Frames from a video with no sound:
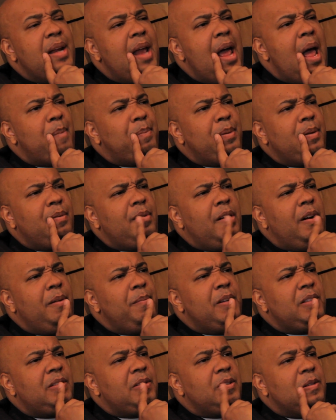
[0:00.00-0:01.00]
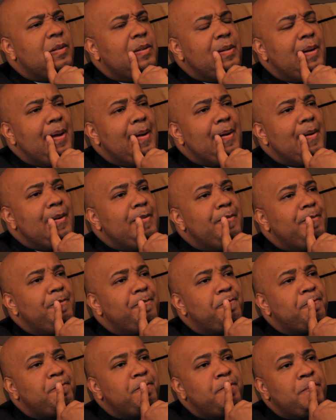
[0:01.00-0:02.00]
happened very mystical that
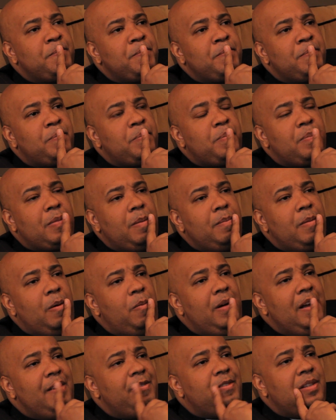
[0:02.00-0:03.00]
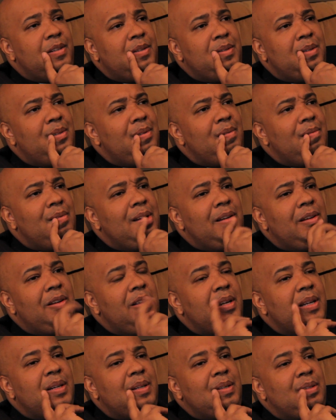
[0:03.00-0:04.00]
my wife said, you should really
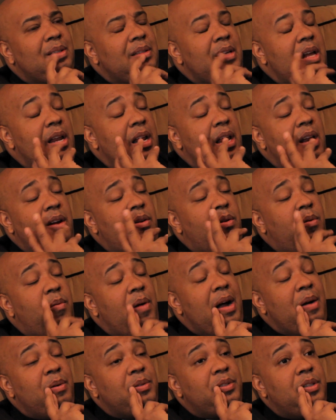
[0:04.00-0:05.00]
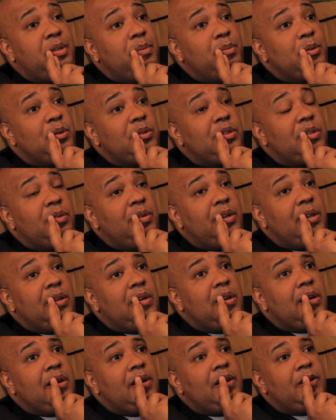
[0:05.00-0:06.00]
look at this. And I don't know why I was in the mood to really
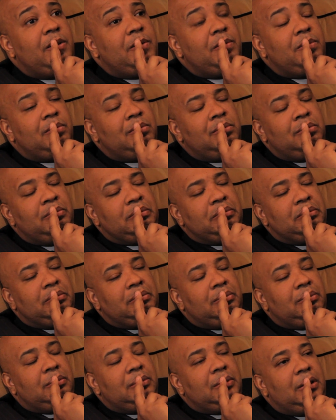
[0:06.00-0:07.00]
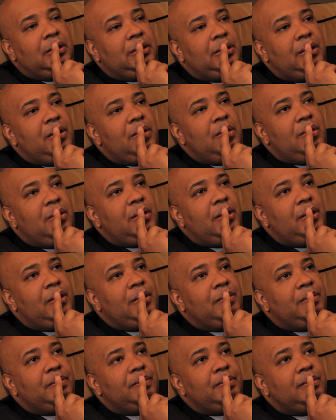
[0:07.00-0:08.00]
look at it. I was like,
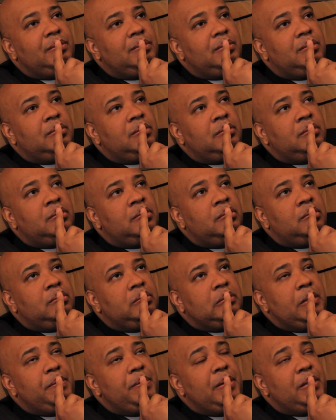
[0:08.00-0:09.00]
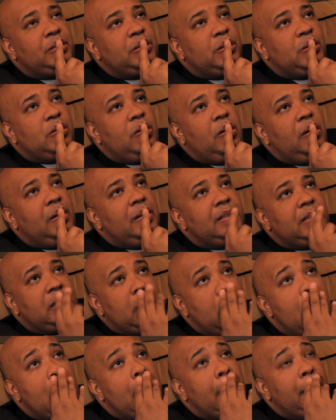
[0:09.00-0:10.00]
okay, maybe I should call this
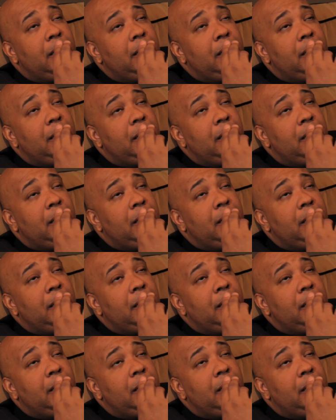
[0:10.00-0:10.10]
guy.